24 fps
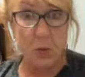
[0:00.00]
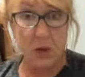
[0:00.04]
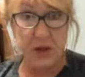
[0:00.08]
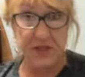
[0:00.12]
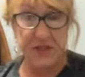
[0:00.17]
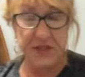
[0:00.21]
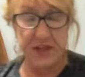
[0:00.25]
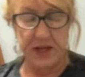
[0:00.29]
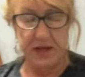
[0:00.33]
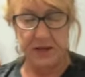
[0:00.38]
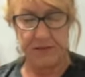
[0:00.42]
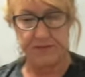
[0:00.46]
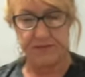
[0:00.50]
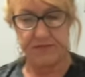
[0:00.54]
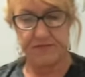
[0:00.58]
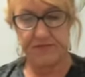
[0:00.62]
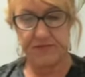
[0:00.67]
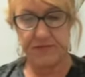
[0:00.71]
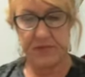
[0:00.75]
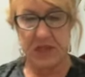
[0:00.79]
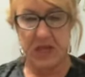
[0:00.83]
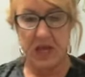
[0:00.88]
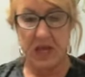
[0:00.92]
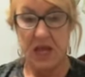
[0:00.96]
with it.
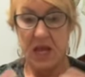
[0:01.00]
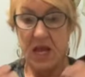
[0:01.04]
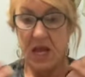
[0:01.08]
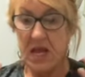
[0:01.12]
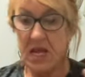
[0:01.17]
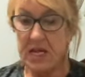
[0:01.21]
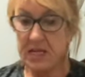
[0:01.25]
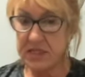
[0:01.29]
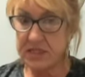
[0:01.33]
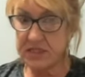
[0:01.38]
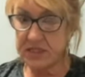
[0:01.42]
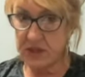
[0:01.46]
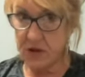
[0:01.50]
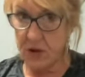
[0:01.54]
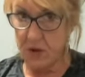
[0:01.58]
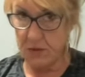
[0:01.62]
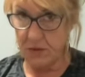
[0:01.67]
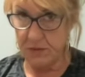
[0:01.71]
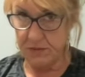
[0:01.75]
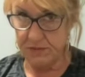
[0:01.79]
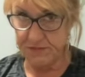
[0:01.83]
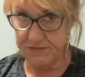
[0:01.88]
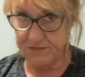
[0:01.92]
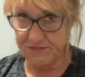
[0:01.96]

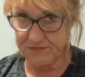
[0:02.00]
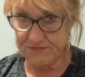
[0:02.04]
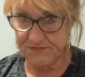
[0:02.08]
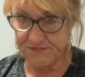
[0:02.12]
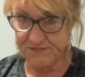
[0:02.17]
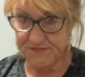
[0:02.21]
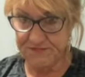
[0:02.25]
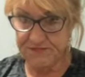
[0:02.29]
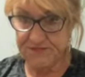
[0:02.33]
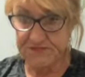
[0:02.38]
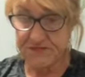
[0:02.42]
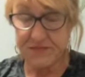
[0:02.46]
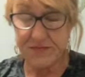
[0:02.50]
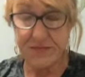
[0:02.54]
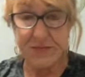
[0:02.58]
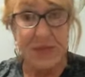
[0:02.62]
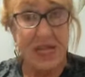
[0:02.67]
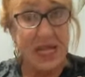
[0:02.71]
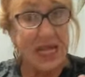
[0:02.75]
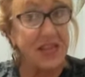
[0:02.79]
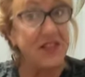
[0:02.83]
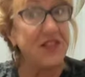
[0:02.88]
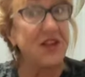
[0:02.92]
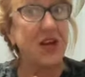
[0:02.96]
So
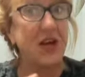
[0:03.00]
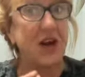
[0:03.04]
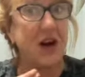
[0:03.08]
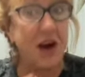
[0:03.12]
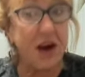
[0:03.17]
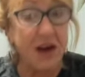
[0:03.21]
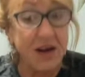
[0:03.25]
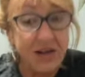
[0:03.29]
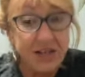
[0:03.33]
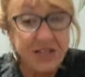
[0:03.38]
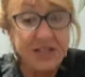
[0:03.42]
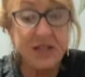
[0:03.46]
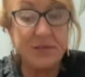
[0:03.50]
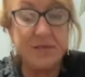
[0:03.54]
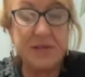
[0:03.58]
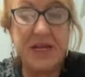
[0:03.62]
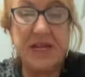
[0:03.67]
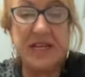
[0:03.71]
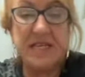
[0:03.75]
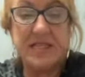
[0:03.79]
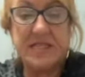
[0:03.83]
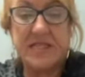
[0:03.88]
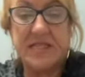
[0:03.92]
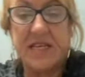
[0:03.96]
in the
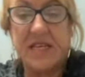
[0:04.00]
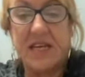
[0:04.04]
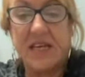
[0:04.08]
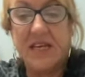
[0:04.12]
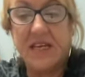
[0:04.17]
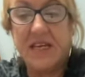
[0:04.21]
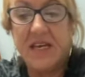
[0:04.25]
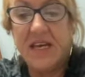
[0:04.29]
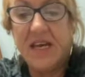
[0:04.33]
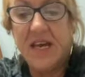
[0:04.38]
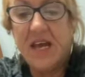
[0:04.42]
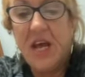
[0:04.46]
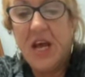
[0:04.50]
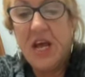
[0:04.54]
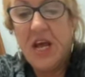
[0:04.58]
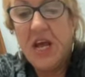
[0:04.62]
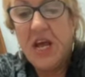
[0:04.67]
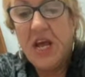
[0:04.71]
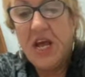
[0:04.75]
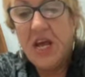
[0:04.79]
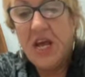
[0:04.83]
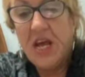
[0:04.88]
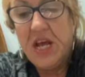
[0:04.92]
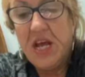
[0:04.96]
cartomancy,
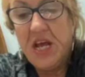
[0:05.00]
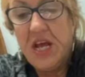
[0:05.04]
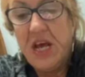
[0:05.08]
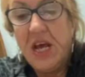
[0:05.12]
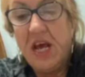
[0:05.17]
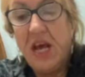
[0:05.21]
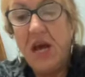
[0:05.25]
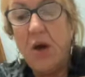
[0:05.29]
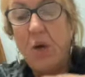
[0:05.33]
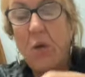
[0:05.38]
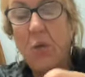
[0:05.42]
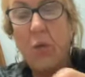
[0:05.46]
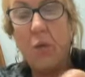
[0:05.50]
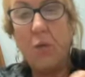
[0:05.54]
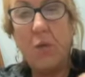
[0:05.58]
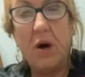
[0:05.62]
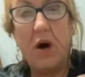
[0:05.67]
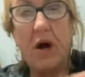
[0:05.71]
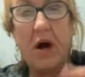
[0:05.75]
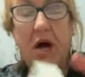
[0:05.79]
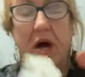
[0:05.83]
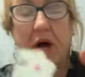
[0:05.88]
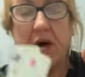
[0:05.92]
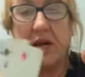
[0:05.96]

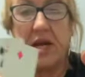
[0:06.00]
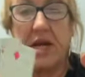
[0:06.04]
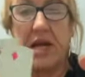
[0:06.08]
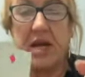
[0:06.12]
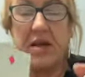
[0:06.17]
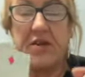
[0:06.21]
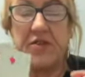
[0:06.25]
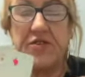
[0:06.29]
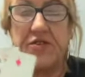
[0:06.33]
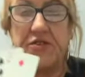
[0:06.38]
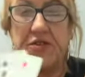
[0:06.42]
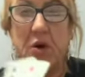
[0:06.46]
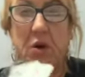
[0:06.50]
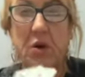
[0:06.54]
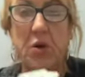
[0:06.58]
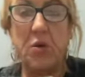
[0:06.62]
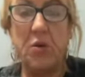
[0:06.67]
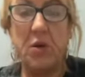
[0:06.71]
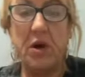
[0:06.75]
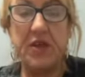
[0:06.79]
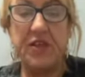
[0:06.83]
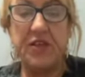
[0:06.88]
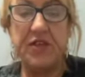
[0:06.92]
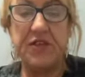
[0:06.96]
okay,
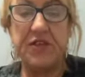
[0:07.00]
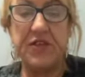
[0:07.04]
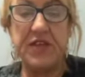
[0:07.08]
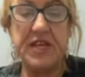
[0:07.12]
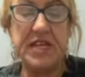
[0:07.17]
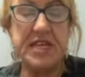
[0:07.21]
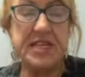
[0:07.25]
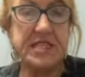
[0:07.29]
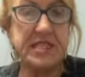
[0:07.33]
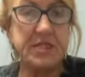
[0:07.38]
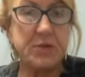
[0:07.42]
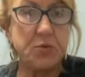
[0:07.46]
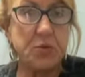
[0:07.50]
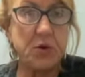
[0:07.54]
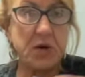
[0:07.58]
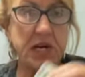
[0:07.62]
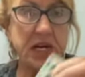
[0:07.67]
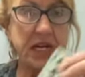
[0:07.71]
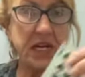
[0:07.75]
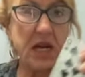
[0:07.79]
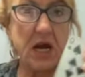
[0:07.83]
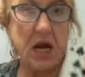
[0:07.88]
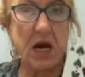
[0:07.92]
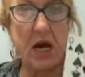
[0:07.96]
so this
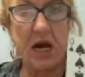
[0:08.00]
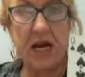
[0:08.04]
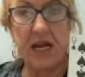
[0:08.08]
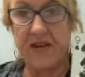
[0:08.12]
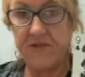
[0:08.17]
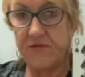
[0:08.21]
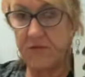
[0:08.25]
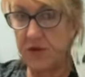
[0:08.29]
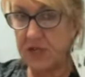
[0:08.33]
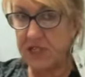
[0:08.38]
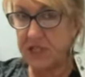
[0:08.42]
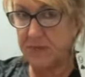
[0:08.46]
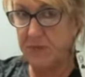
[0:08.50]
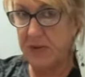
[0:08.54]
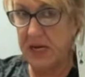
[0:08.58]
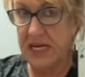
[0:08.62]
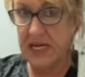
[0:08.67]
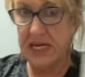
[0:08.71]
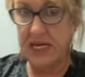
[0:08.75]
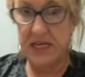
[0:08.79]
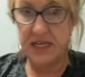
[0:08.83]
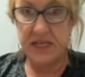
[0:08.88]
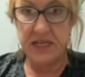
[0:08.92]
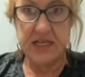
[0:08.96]
one kind of was my
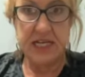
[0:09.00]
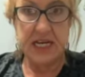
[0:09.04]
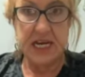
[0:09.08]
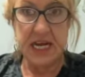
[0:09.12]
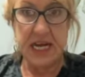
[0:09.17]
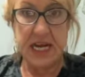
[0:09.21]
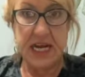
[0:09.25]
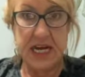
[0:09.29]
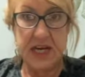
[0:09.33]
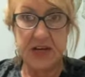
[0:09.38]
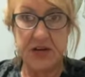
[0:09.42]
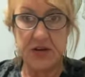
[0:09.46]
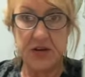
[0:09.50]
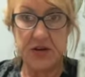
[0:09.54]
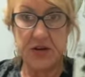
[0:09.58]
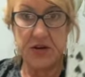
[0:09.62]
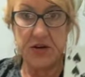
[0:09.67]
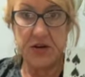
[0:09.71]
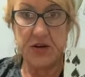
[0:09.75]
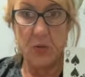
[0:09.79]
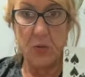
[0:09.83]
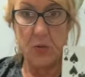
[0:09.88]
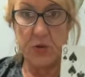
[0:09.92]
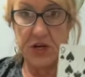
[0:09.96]

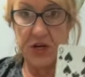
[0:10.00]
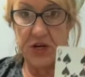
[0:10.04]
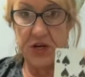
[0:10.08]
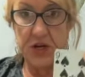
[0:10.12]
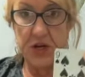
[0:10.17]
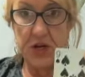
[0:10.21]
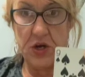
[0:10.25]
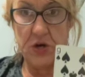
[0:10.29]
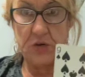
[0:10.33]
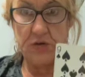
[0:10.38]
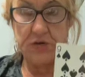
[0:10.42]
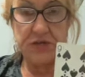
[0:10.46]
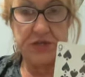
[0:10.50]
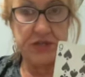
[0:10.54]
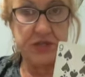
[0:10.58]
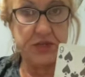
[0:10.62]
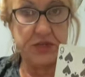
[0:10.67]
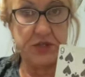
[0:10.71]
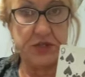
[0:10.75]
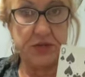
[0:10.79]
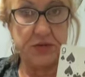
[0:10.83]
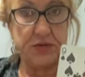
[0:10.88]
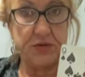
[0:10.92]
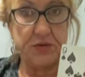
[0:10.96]
indicator, you know,
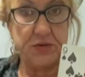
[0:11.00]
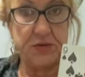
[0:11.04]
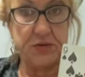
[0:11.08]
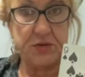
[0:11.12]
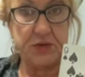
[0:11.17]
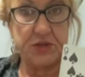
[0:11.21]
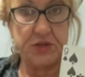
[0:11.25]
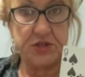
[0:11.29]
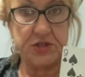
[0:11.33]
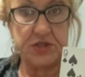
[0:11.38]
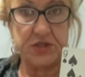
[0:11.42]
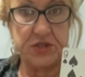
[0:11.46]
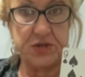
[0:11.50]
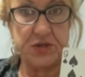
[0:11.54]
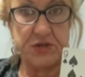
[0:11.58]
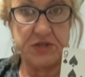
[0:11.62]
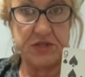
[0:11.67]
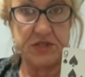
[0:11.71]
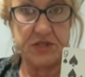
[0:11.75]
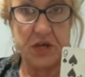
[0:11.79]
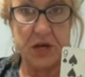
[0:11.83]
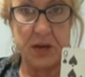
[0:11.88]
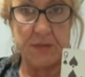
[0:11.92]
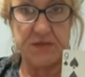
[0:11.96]
to
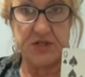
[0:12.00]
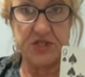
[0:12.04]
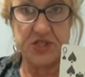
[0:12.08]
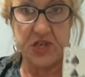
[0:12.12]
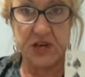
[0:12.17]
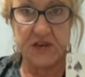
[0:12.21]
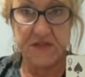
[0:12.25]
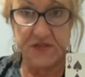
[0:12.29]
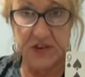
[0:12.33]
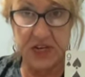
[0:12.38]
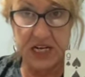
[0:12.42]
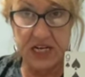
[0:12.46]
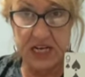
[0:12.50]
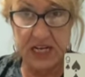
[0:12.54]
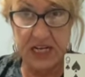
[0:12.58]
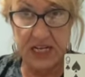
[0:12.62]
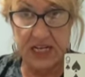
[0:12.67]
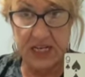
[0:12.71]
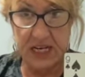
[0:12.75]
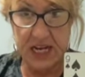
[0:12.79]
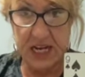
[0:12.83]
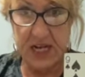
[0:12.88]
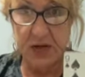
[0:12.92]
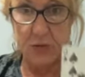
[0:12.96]
stop
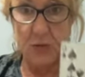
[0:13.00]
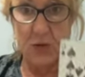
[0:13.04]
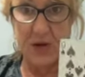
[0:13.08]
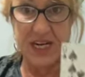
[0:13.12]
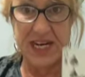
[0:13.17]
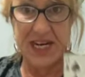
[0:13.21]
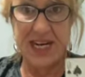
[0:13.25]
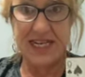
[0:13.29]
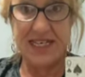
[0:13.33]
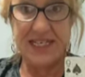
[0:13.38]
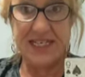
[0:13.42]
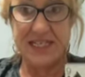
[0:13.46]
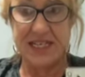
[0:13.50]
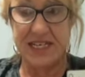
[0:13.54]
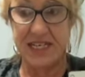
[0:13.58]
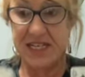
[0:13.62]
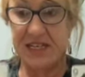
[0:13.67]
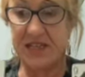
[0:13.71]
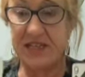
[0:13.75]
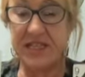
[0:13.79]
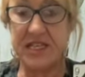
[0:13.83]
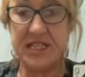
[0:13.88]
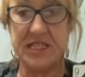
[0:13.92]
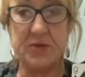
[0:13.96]
shuffling. And when I
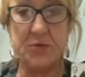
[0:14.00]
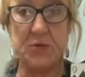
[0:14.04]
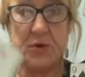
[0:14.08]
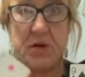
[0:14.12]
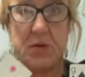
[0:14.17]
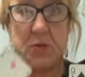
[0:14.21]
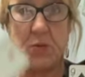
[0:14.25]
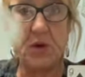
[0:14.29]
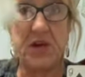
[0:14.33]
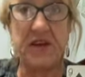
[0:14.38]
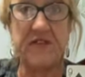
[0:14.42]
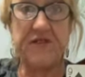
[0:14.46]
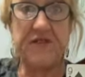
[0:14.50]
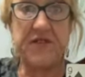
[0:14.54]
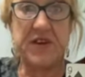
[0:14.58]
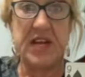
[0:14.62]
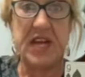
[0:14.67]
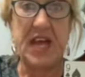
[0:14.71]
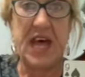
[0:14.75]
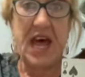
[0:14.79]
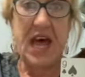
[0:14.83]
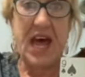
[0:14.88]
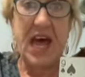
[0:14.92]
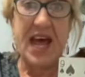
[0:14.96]
did, this one went
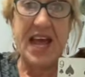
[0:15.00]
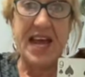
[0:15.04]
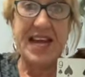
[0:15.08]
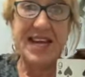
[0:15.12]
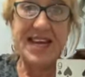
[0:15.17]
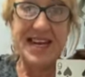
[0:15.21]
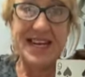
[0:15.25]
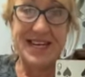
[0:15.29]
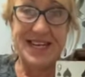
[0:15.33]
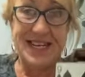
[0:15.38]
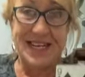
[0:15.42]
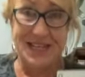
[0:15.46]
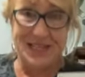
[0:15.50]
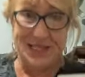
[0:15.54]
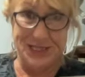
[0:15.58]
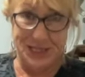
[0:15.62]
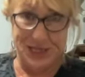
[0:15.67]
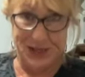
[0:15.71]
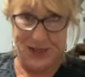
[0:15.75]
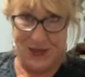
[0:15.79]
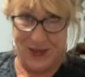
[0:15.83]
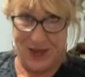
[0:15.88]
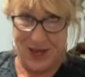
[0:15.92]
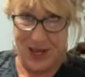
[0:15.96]
flying
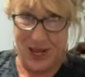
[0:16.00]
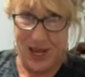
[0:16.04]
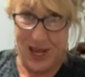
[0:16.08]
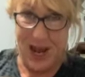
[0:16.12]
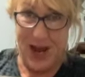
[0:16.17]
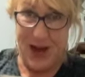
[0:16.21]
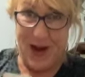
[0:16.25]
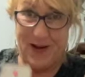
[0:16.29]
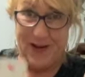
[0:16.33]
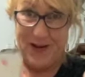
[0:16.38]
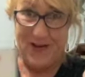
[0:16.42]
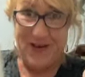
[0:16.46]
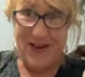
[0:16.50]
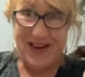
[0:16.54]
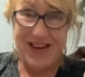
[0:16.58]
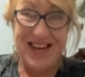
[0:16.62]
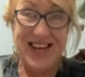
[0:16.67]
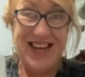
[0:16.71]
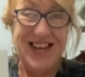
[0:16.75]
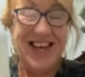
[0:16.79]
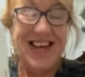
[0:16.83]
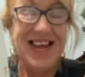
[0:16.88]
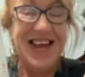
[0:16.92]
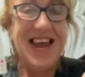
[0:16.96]
into the air.
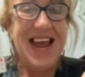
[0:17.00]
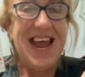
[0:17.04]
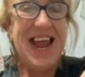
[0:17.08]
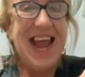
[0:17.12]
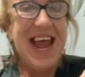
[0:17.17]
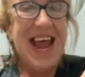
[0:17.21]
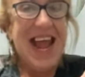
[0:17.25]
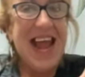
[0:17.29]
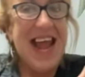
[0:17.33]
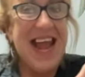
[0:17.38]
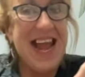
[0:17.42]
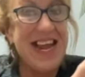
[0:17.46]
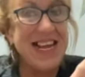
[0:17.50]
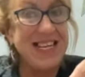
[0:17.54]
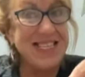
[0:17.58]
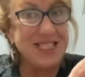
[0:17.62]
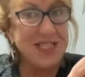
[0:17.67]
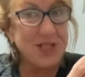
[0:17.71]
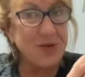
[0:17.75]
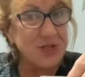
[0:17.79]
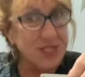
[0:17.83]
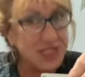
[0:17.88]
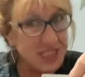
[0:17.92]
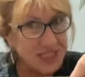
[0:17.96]
And
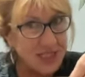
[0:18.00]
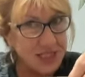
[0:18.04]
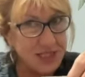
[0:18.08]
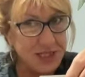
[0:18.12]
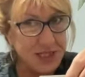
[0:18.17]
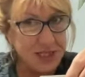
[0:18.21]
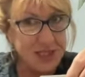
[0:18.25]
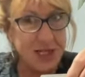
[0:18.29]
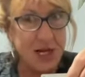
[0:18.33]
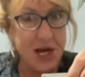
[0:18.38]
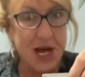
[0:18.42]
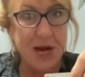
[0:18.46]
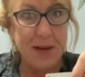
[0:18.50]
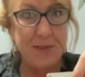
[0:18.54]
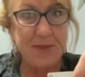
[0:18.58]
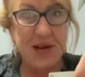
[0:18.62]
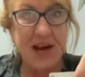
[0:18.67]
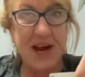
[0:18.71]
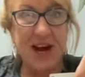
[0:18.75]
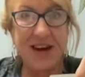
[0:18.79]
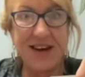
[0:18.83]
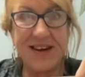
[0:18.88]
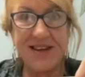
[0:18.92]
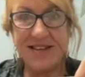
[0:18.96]
so this is a time
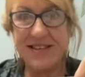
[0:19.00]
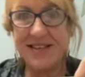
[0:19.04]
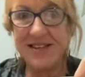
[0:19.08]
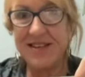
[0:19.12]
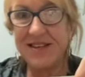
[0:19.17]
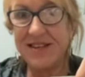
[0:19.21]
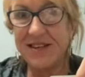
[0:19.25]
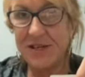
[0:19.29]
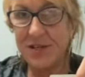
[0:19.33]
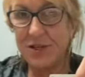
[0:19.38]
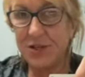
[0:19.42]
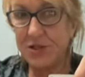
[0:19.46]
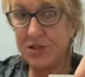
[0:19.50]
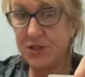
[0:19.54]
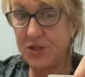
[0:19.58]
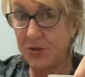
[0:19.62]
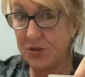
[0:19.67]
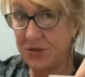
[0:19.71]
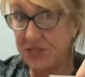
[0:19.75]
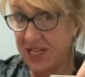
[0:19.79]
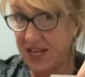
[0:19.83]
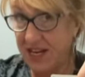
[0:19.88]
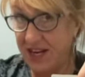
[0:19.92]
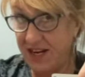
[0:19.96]
card.
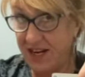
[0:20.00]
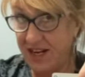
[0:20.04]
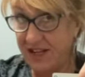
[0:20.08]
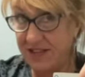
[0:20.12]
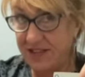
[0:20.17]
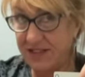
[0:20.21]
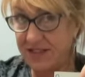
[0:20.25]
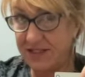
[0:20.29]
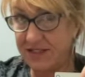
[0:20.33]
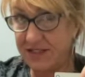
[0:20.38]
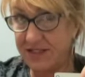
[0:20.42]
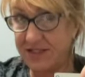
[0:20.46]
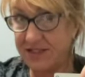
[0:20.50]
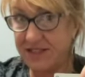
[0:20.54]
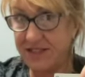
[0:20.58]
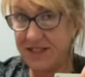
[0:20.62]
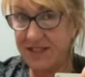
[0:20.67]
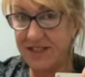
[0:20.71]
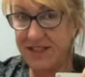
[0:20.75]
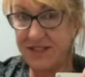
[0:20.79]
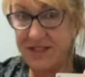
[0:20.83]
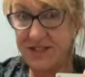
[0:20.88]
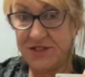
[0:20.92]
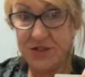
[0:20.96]
2 days,
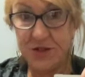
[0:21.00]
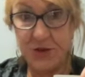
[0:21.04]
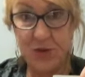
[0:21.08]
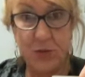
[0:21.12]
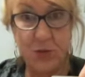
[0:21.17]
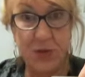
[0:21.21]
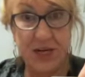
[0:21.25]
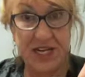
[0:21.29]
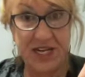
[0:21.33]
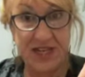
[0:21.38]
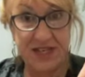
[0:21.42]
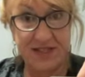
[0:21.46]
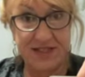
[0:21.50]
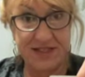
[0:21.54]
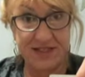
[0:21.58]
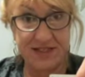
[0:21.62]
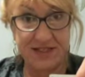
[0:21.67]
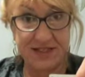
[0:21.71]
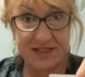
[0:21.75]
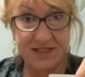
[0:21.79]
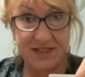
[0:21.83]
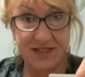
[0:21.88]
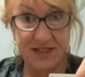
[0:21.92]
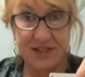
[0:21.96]
2
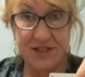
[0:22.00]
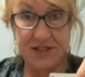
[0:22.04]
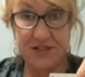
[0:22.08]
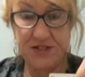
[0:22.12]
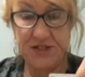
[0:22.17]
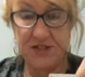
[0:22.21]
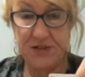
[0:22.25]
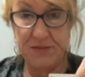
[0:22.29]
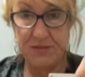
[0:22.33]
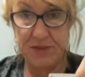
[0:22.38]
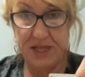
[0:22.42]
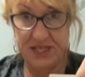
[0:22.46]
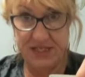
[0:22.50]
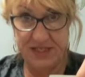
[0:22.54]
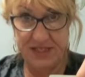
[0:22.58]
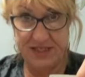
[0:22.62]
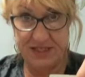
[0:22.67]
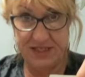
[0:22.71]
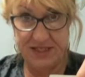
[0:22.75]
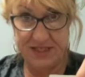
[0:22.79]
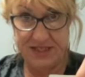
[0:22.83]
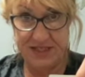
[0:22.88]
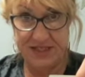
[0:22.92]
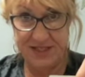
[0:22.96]
weeks, 2
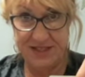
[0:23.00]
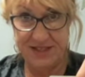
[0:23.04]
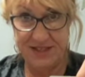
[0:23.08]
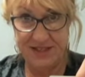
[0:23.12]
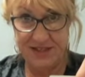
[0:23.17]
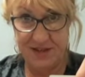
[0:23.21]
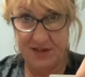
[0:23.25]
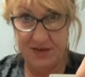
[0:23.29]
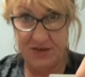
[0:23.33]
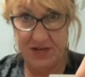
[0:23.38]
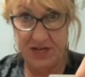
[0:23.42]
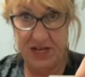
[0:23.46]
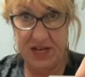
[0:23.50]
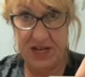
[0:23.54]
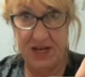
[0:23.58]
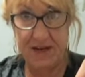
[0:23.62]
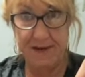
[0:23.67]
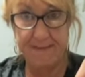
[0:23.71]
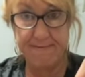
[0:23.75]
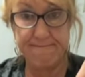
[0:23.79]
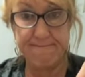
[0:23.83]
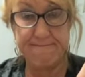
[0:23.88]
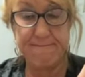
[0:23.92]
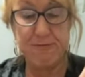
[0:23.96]
months,
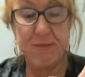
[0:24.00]
okay?